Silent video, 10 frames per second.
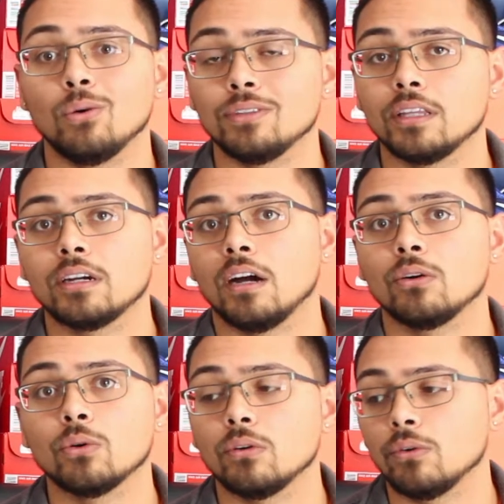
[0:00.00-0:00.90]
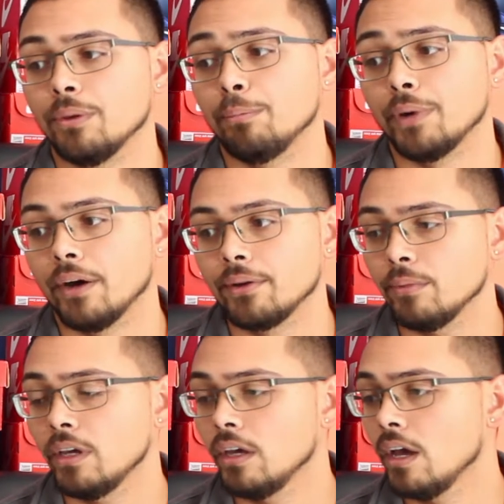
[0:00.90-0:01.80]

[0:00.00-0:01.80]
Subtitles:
only the Concord on the bottom.